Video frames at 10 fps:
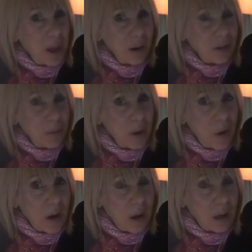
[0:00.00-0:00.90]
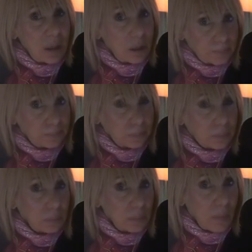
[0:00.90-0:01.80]
better, to be quite honest.
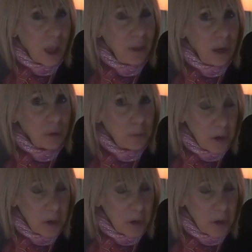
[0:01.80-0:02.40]
and that he was